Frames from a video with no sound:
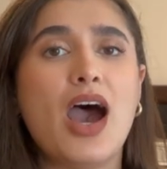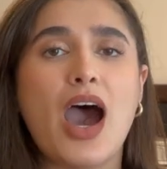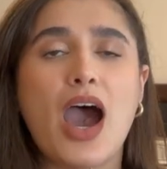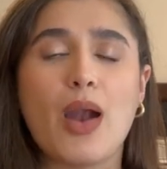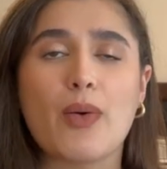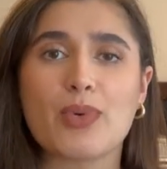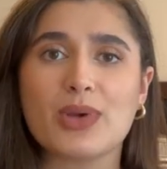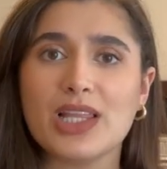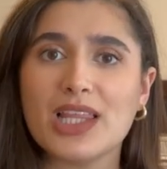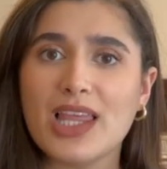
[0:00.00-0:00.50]
I
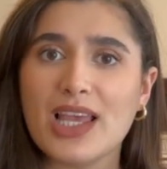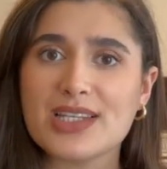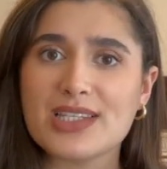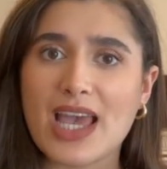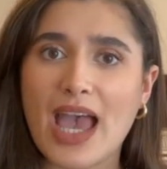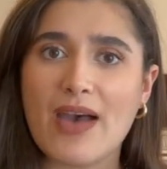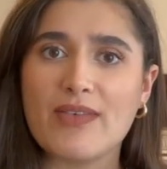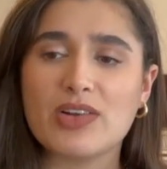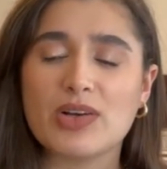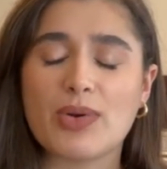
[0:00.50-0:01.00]
really like to
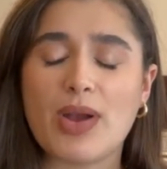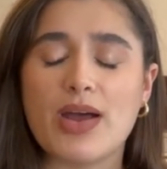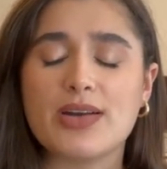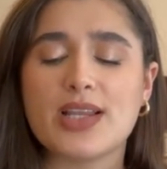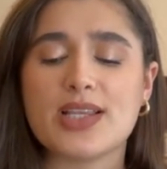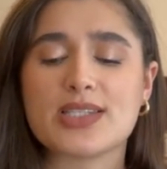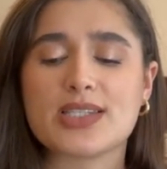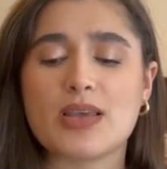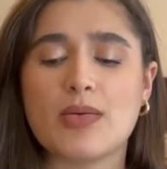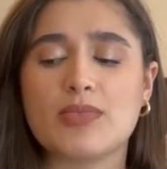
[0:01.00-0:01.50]
have it around
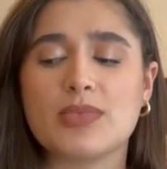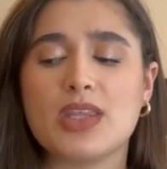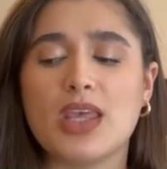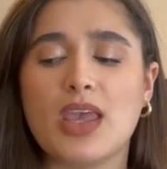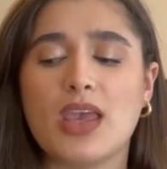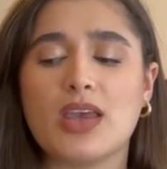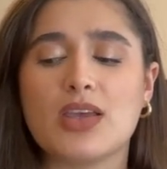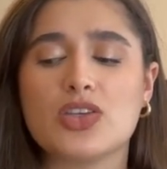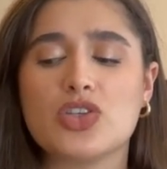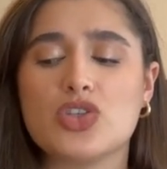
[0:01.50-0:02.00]
as
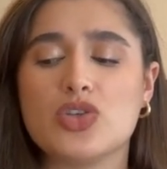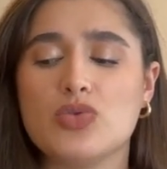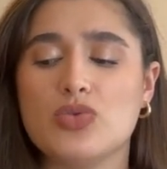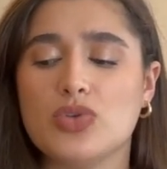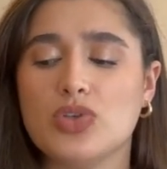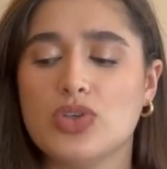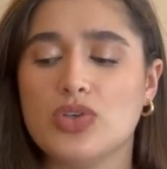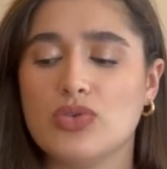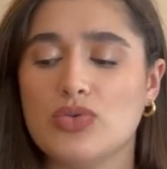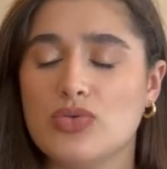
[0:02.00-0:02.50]
something to
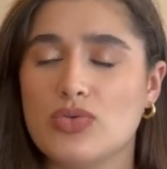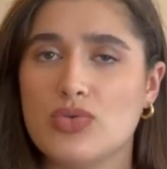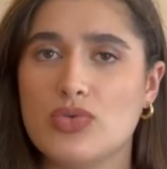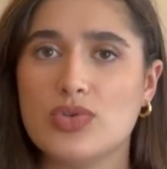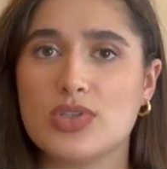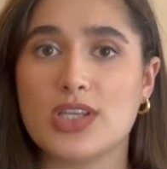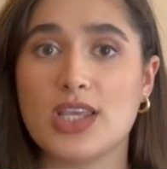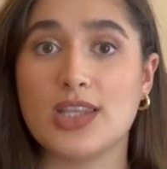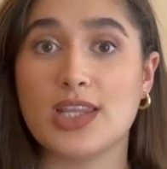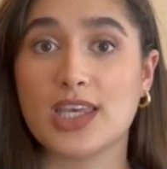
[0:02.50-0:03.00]

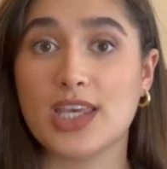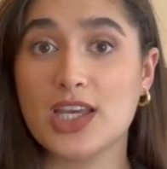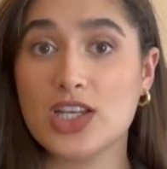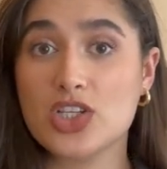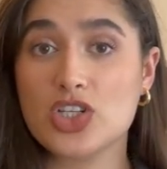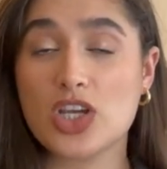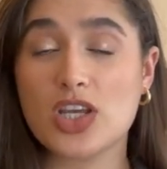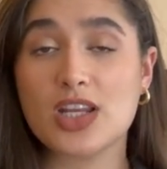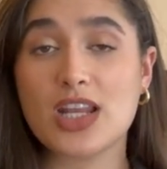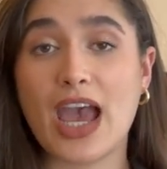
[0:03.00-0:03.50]
use in the
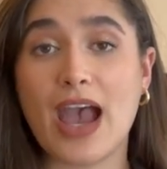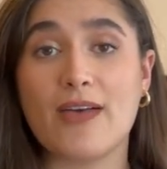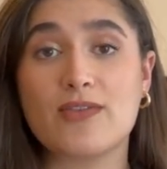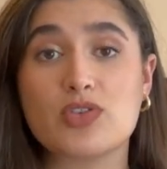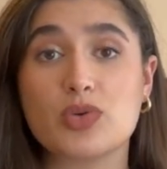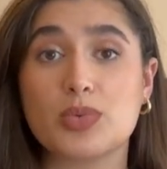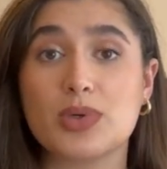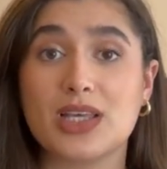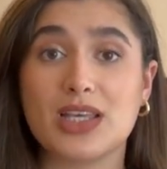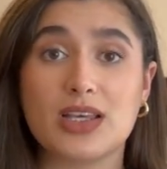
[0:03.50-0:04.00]
kitchen
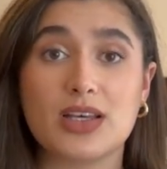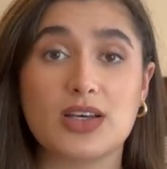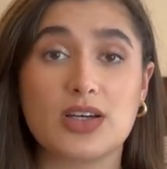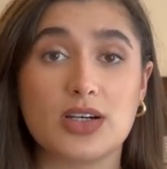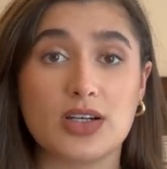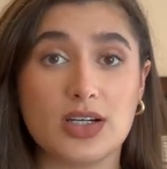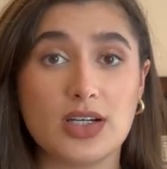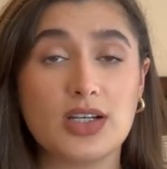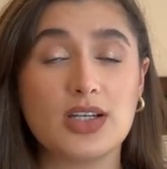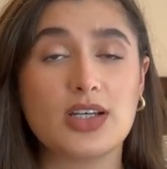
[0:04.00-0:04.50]
after we
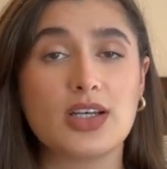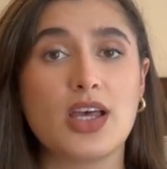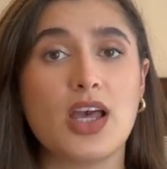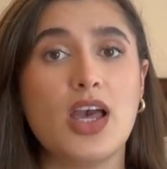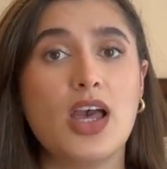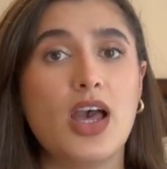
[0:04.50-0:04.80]
cook.